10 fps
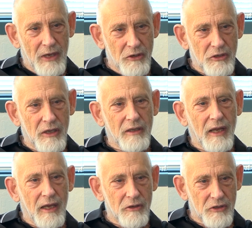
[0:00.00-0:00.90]
instant
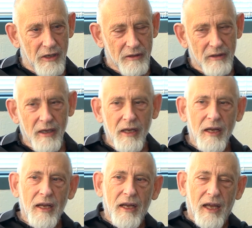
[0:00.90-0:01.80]
to instant.
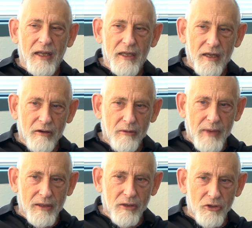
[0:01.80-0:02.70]
And the
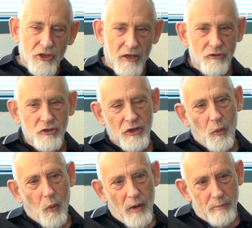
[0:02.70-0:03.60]
incremental changes at
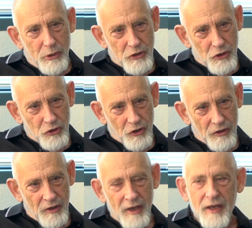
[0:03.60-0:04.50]
one
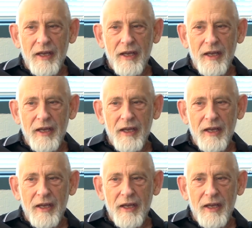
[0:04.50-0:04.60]
position